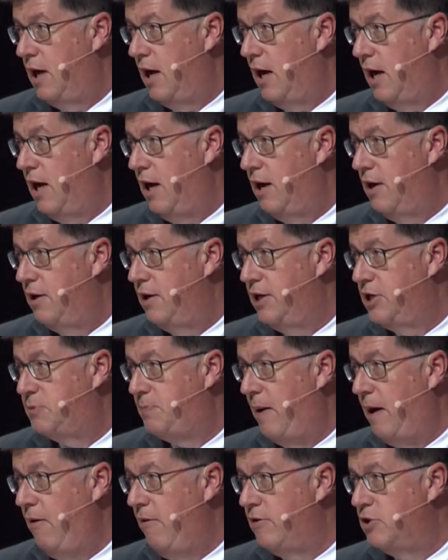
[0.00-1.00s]
Uh,
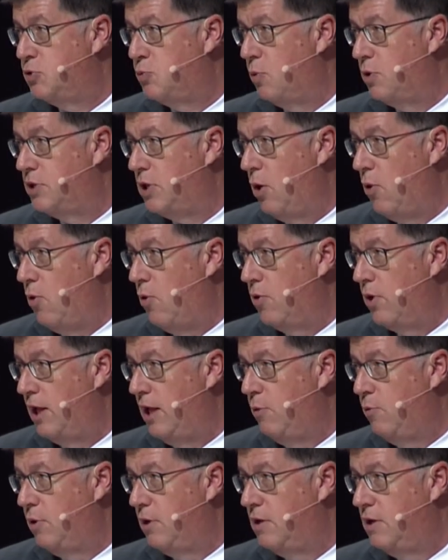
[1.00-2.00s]
his parents were told
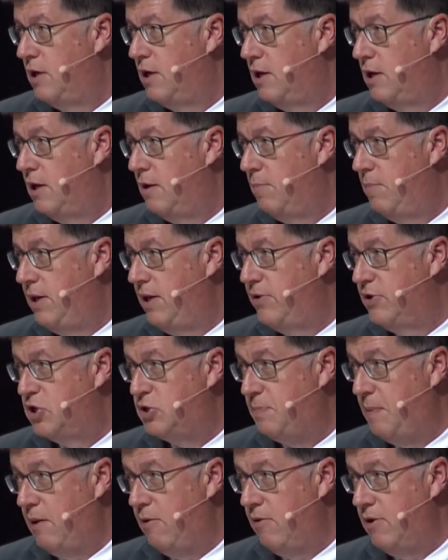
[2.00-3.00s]
he would be the
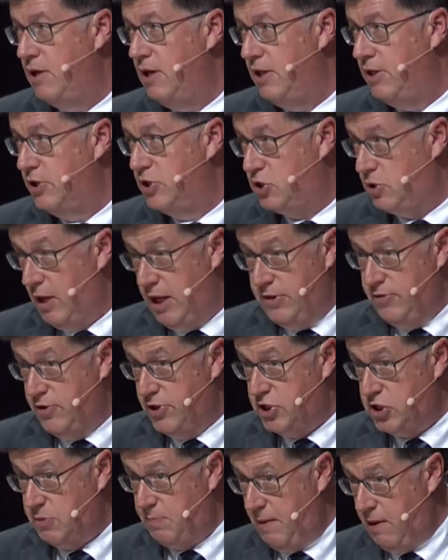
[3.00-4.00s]
spirit in the, in
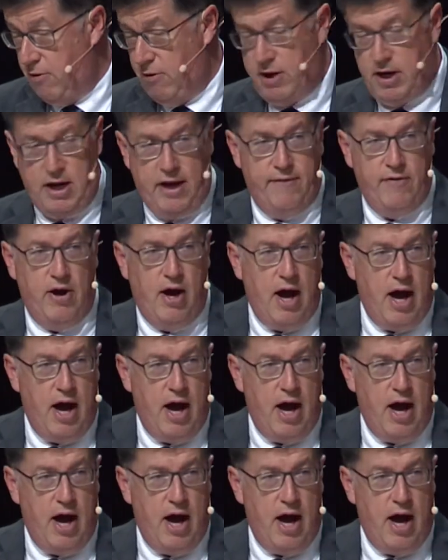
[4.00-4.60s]
the spirit of